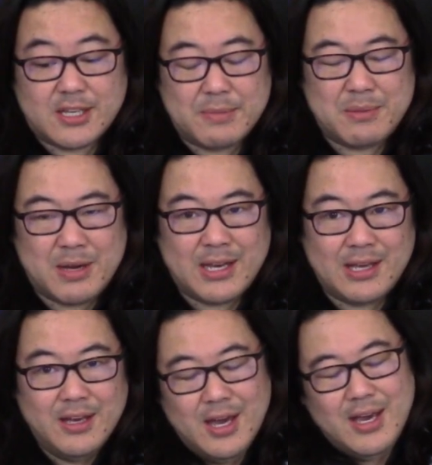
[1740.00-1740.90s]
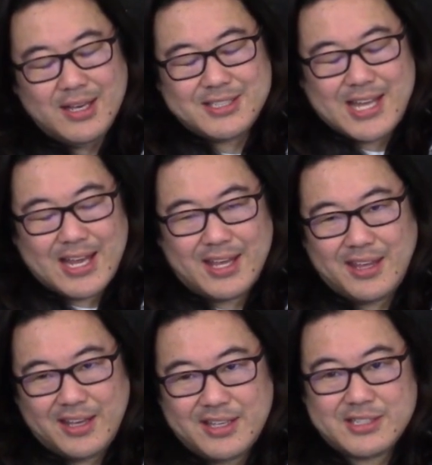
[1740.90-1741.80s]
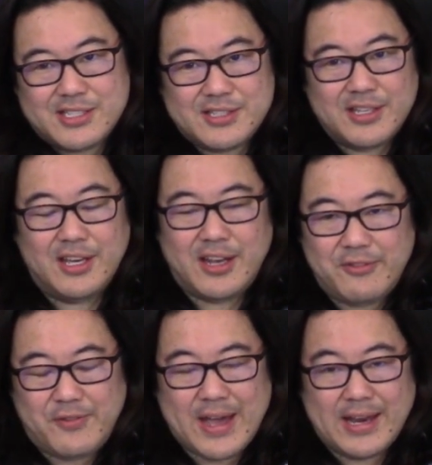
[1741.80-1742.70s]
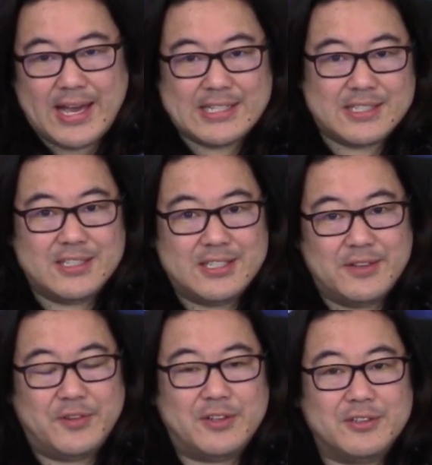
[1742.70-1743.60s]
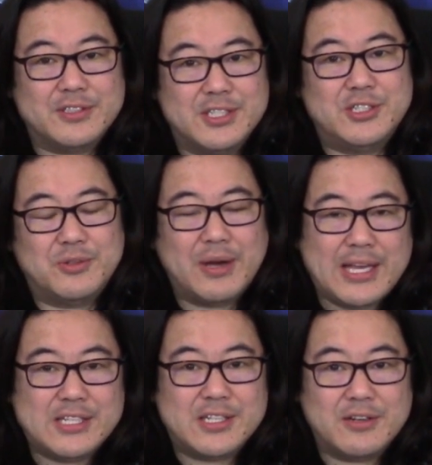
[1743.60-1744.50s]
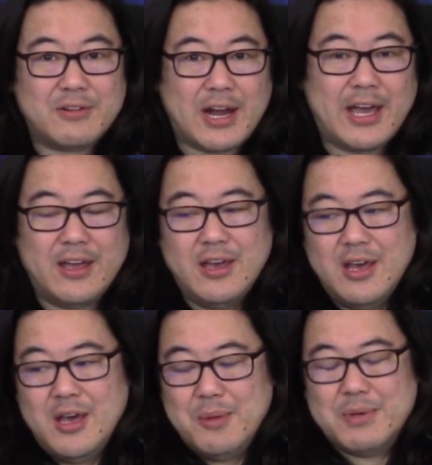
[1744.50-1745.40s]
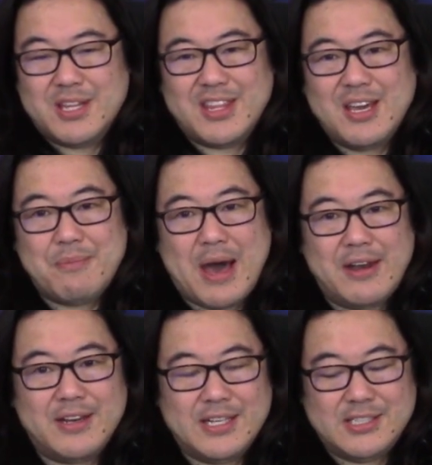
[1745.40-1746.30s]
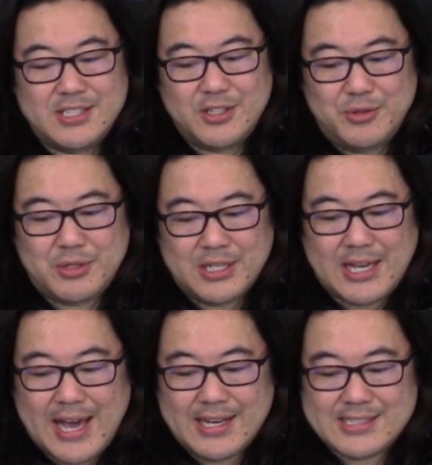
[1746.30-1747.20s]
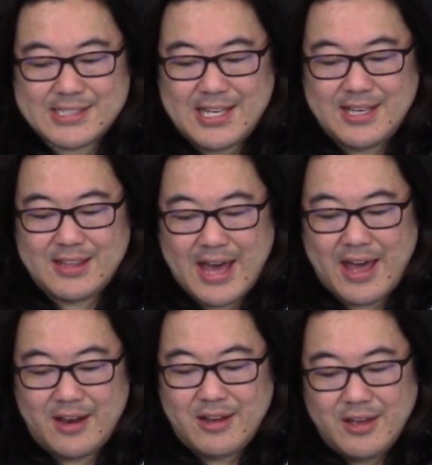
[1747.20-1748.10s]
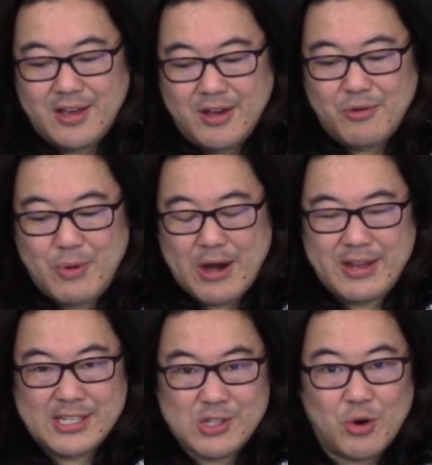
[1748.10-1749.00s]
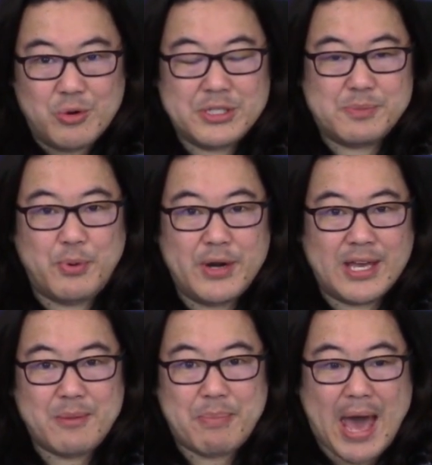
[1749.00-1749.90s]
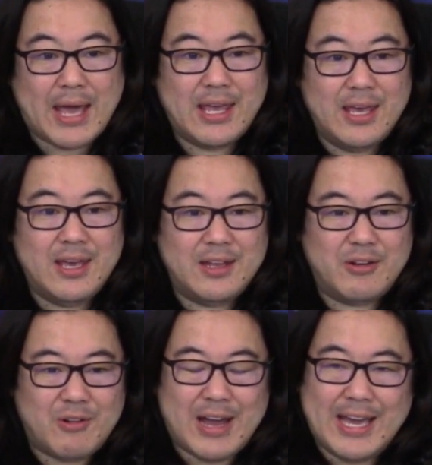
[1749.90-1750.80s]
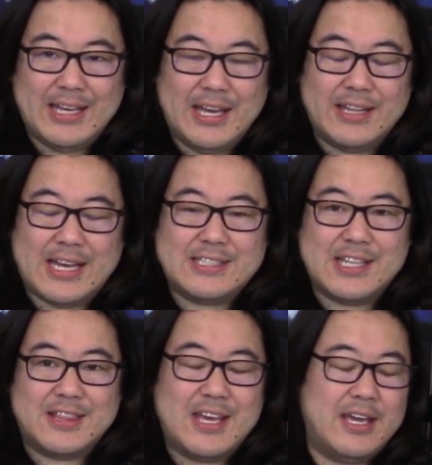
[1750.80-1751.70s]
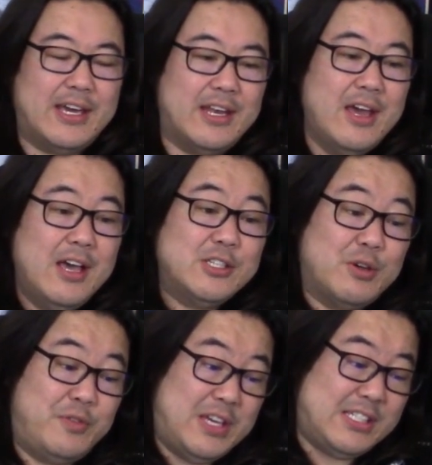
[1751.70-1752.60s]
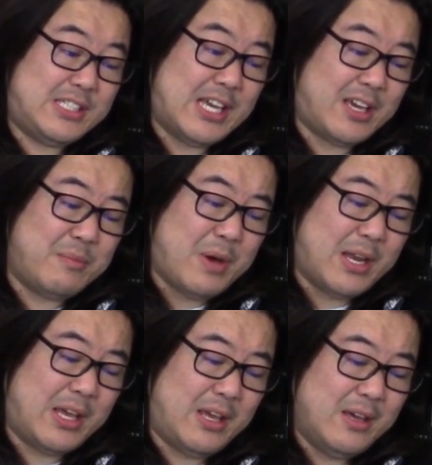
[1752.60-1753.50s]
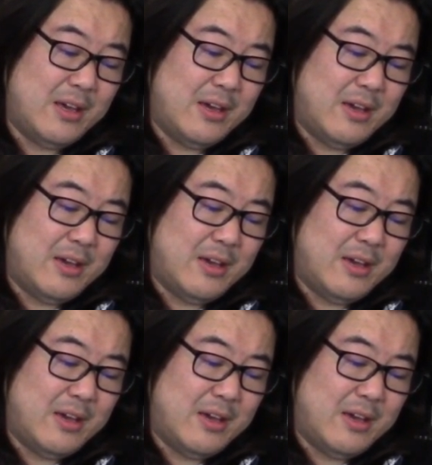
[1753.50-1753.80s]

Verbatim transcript: skimming money is that he is in a financially difficult situation, right? But the thing about it is, you can kind of see that where he's always putting it back in, right? And that's the thing. And so, if he is taking money,